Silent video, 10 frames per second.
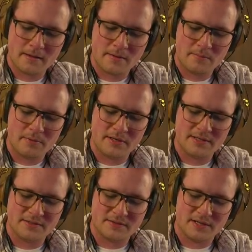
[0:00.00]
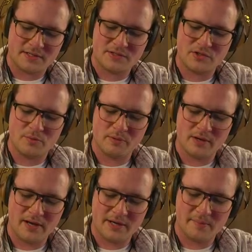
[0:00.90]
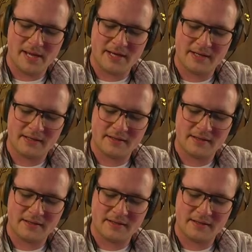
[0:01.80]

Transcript: But it is just like super automatic.